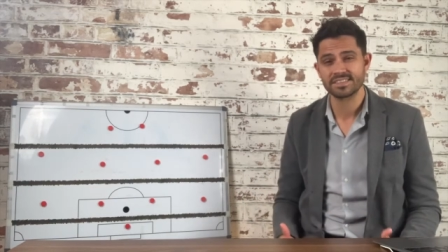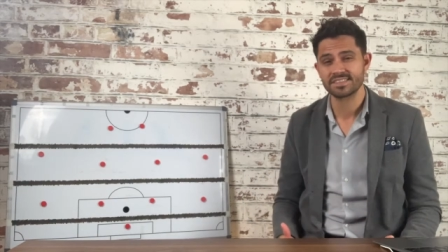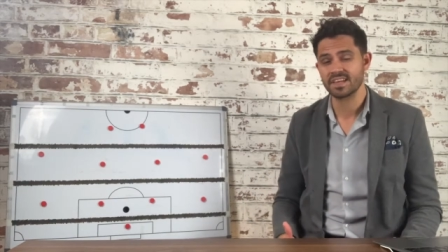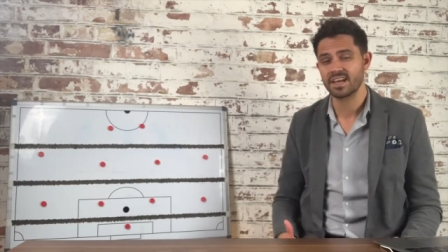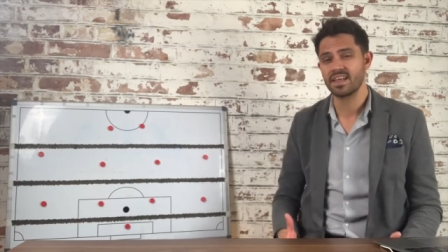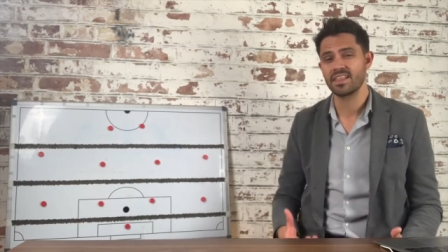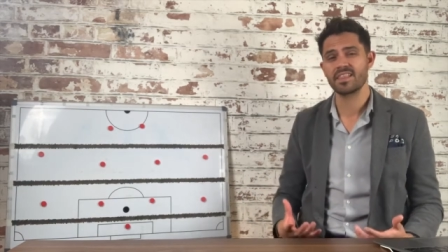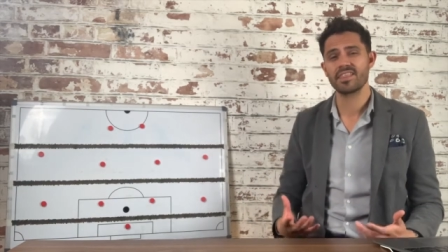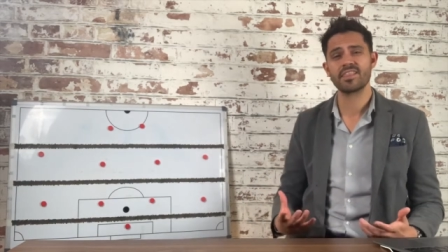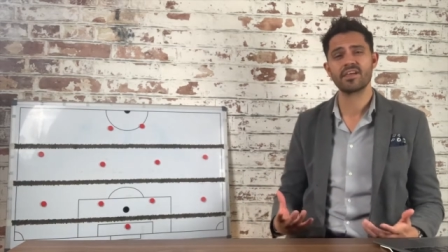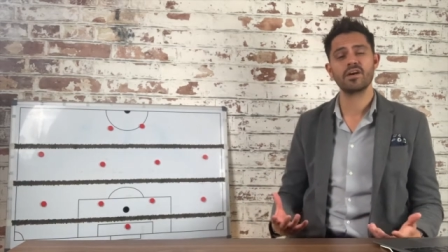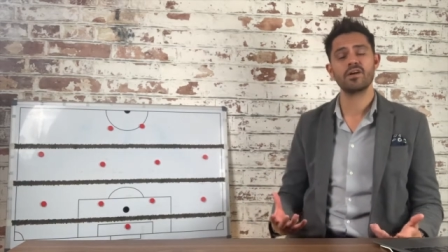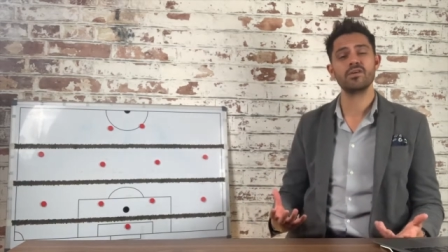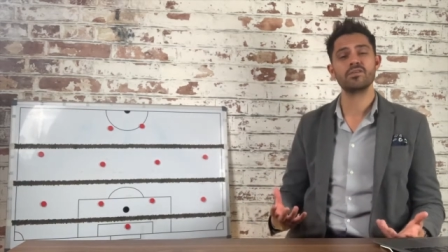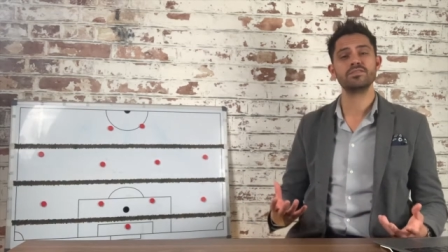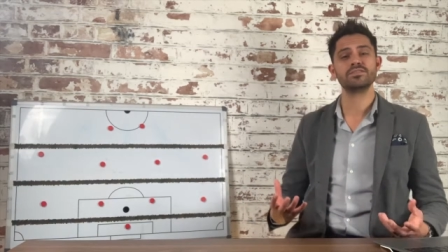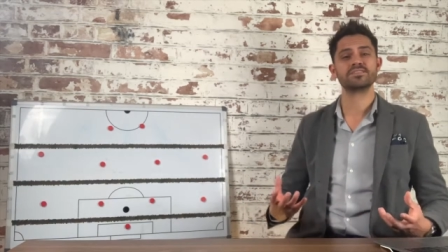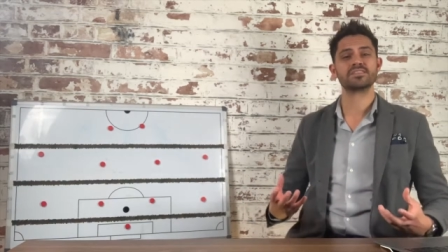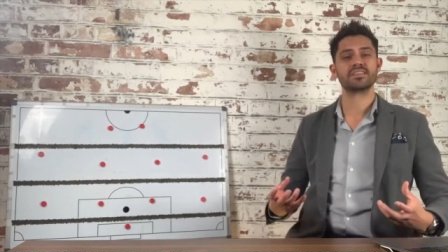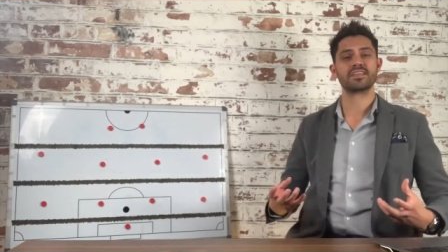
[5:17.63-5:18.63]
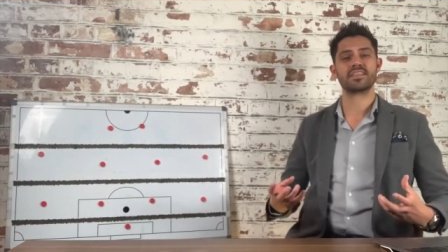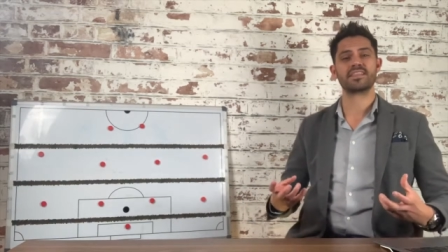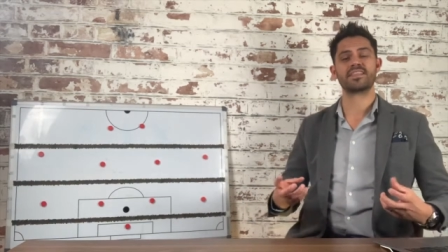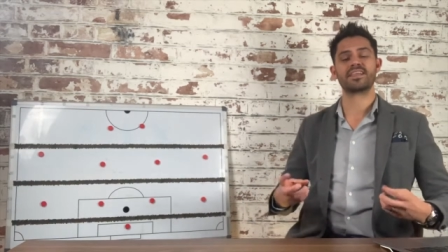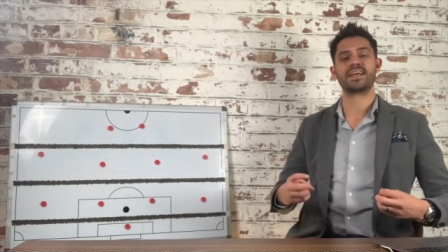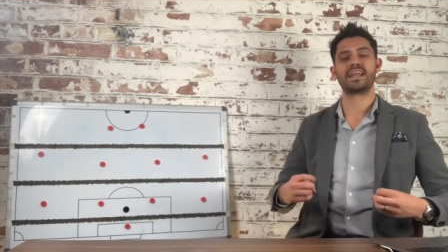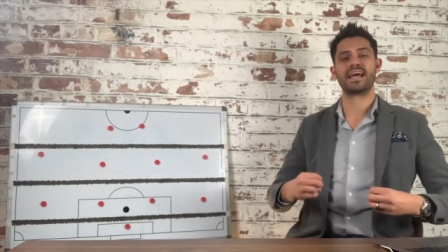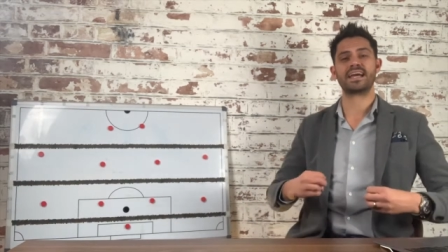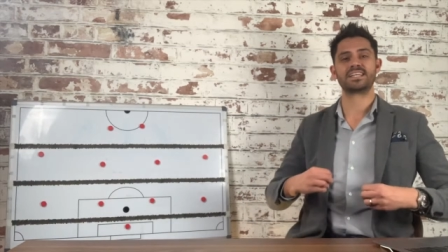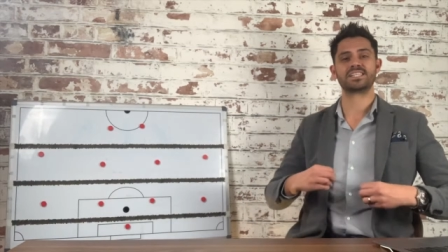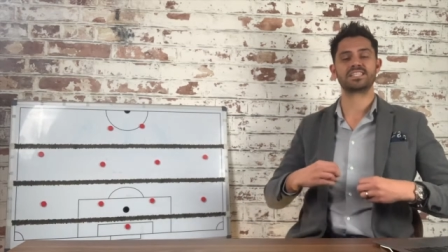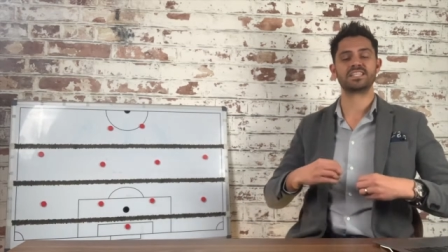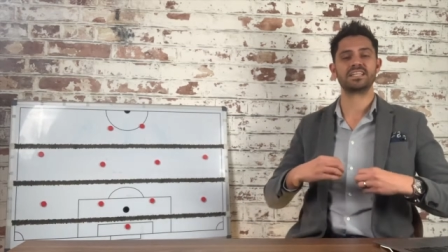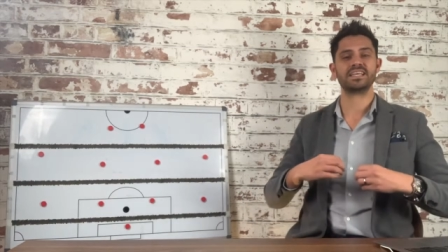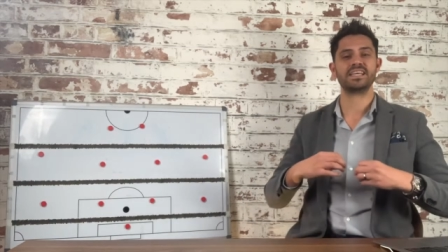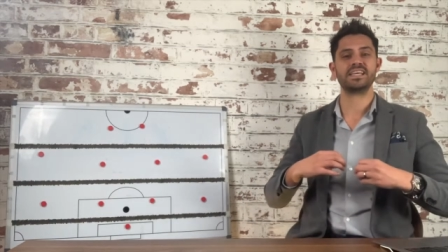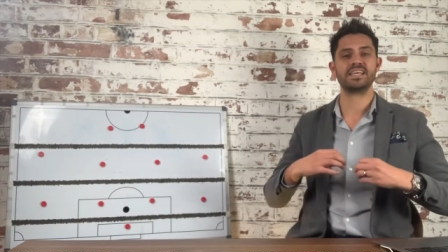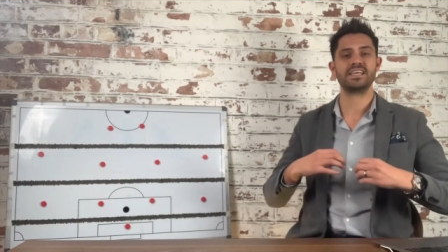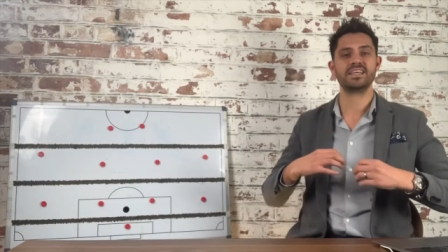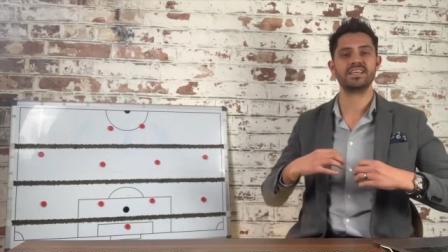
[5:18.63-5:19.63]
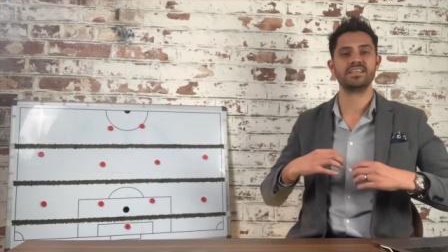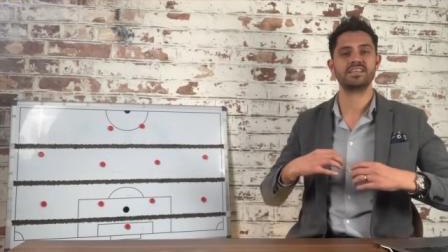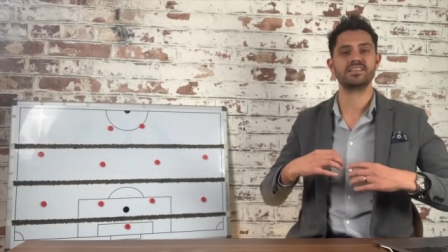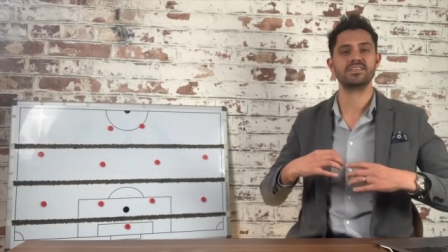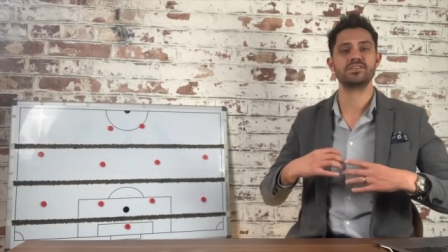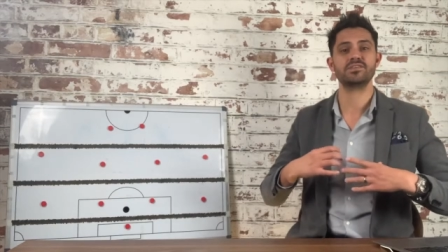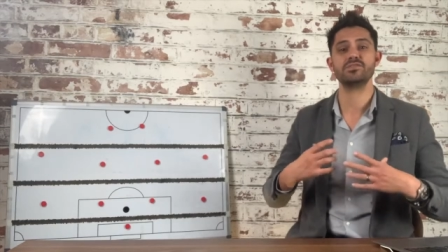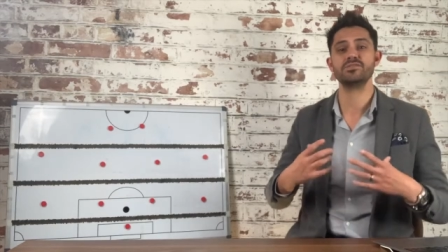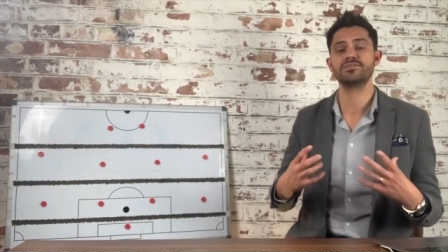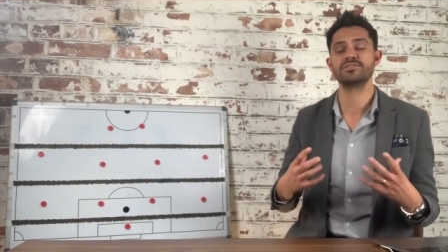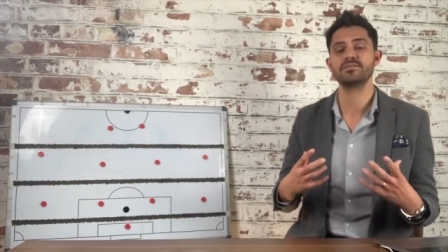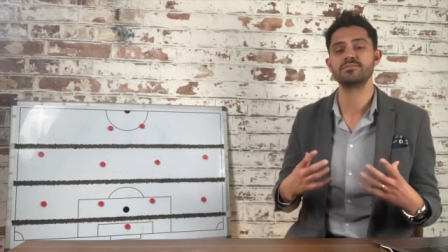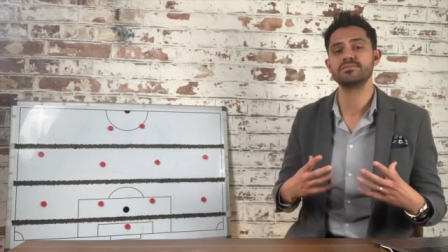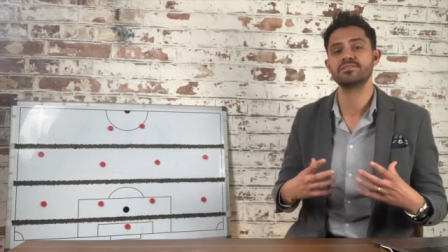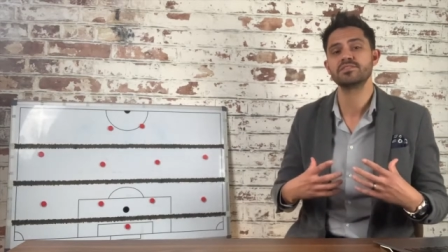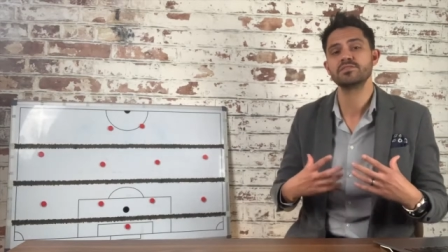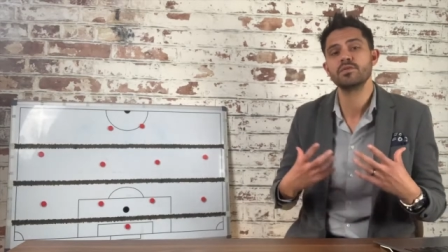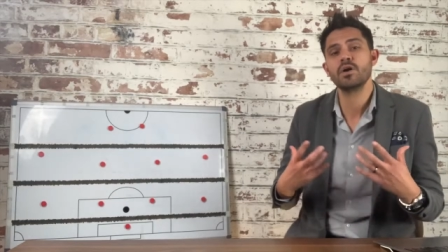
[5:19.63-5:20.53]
are those that actually use them to